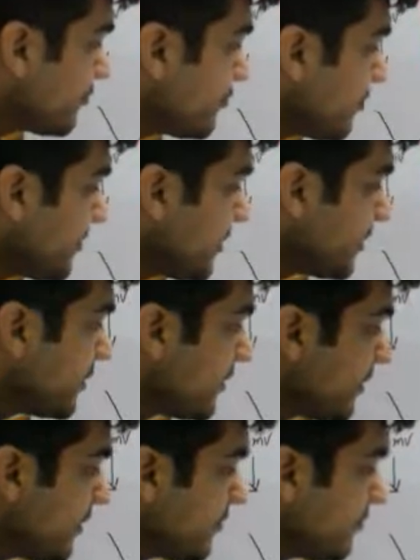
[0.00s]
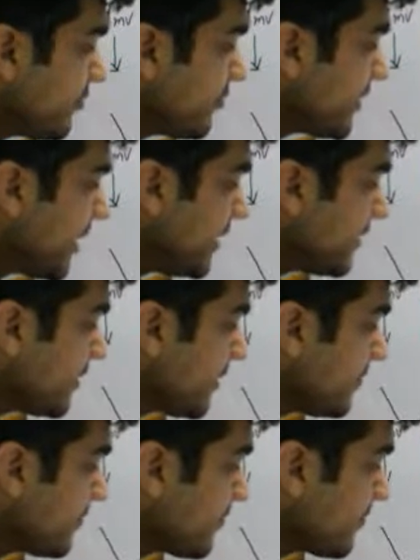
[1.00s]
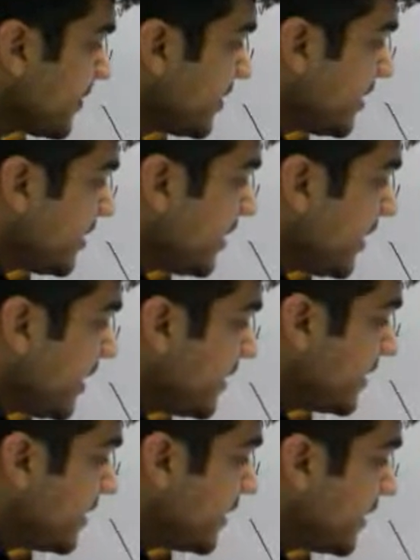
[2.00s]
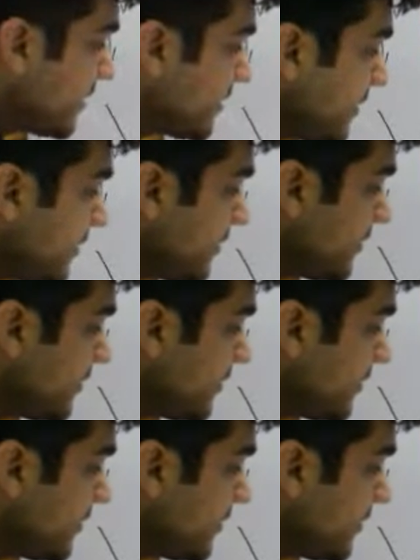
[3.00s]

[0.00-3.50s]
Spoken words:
from here, from the right arm, and connect it